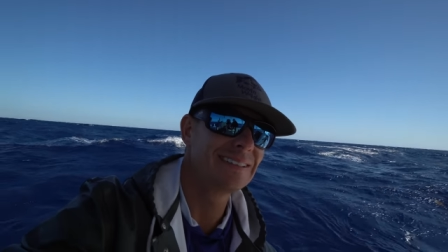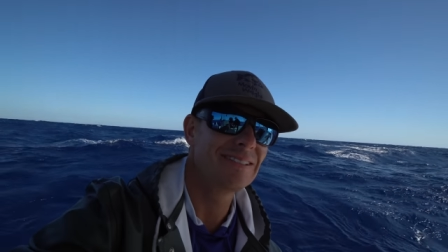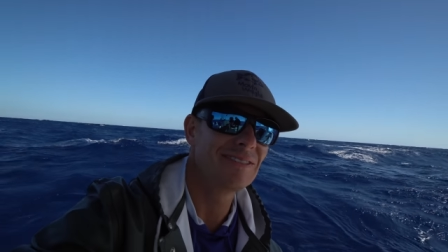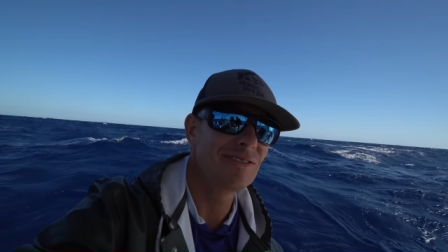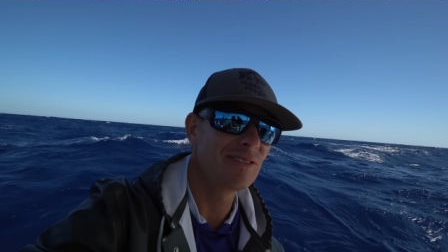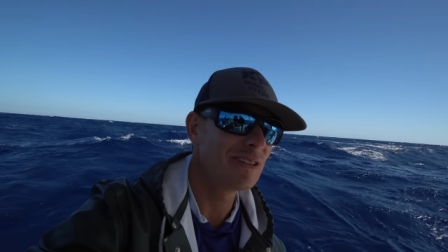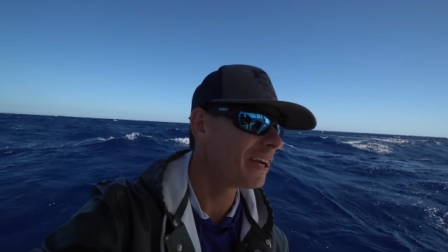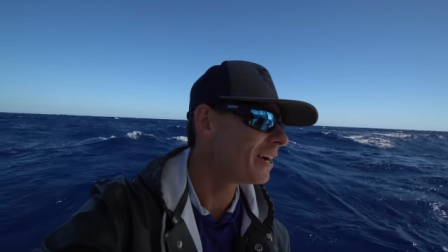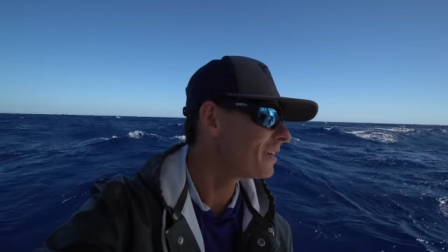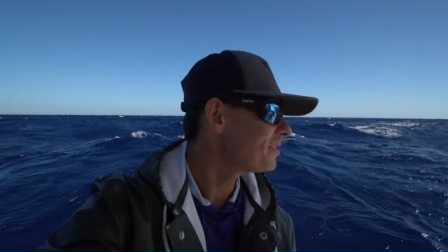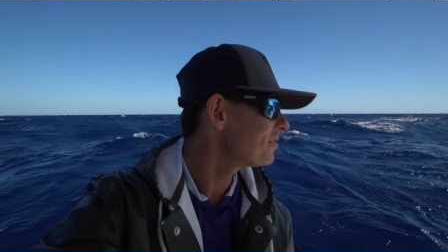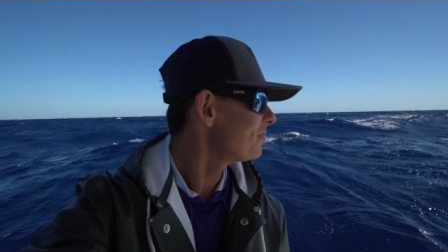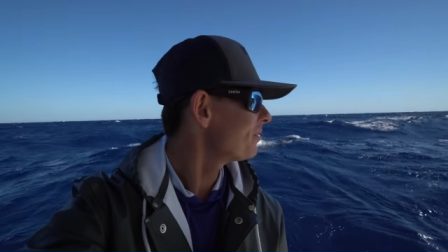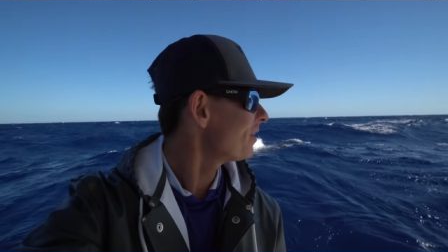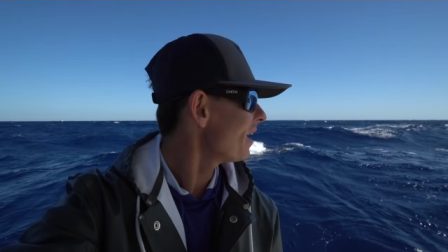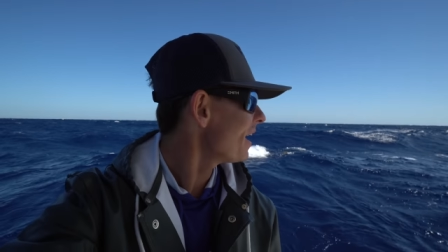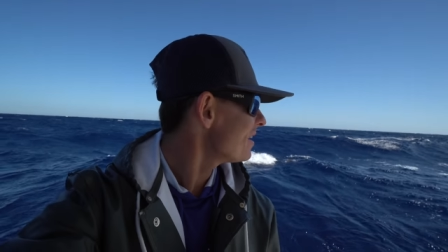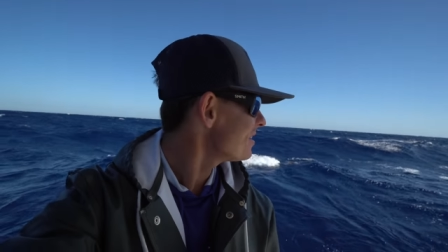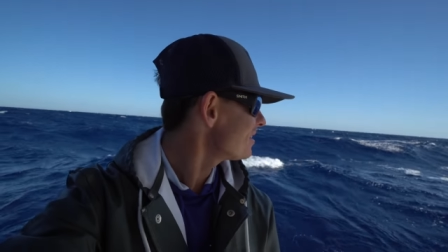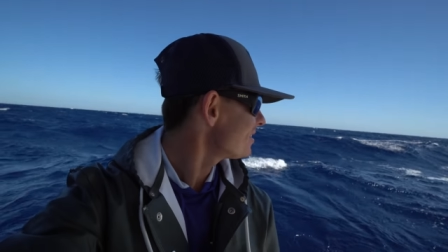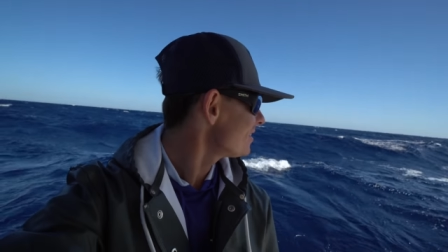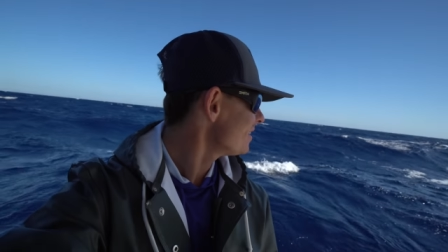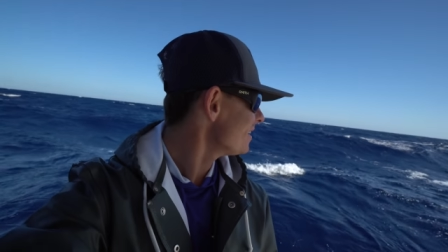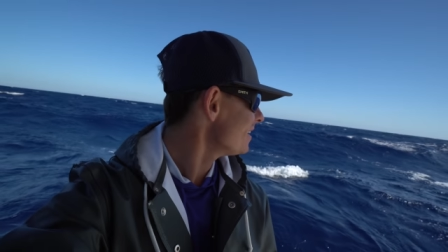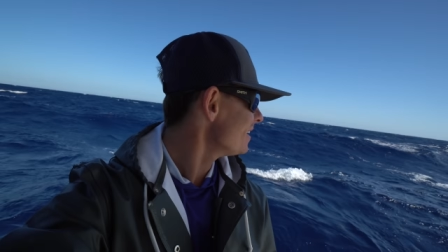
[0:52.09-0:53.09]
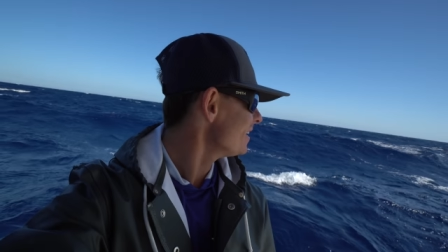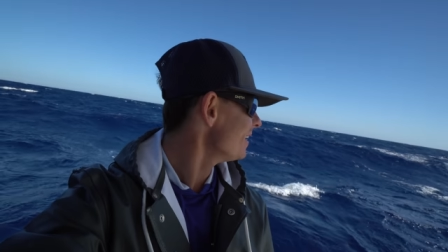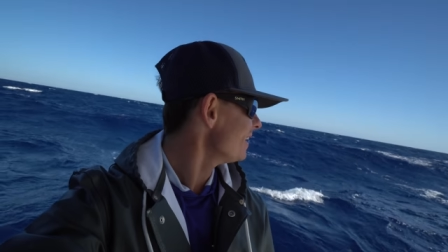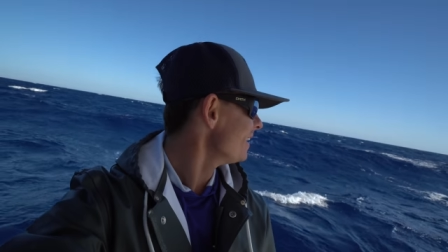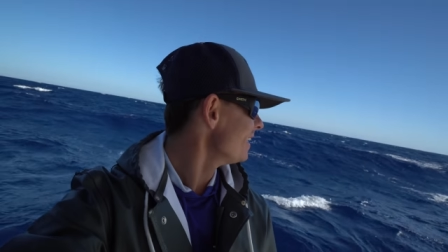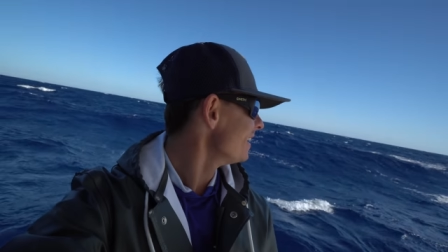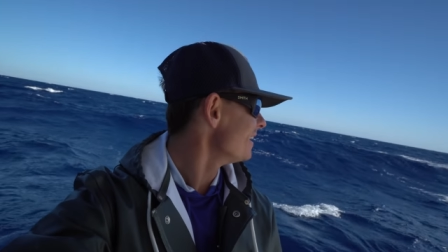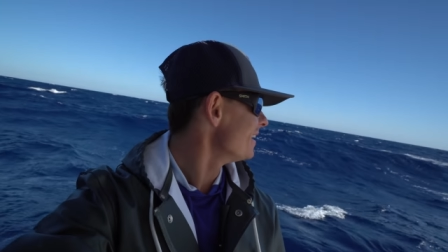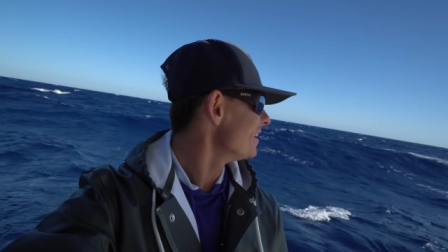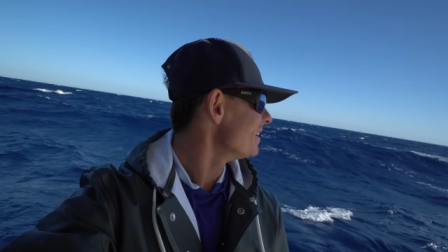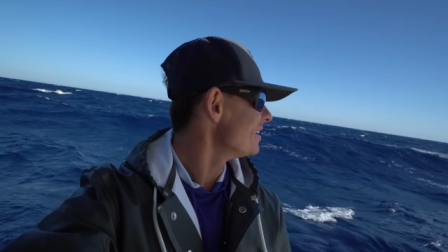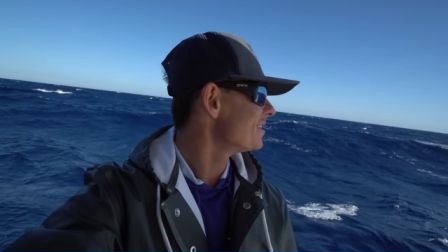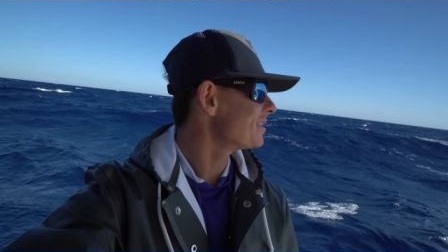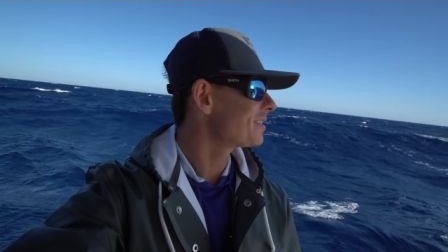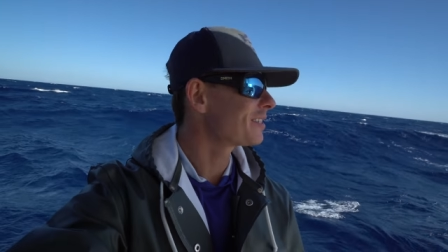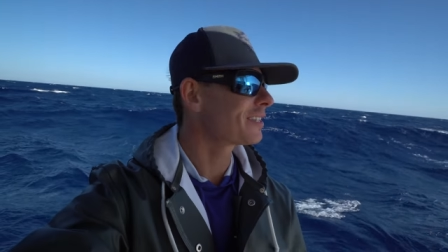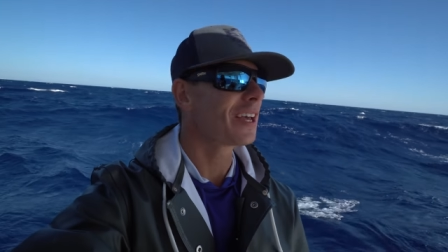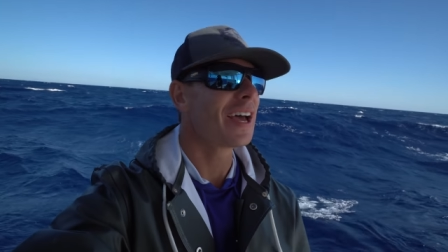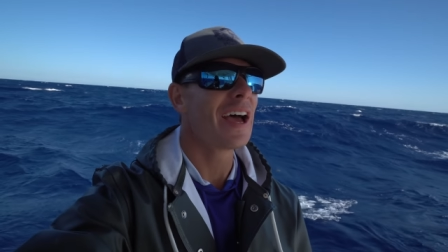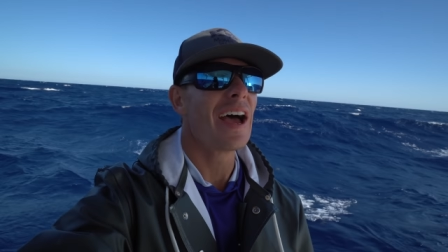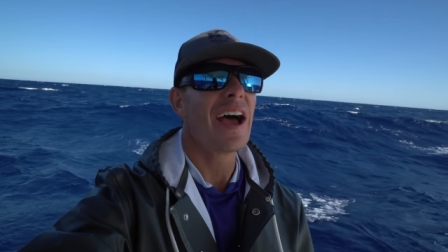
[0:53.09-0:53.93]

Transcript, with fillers: Well, as you guys see, it is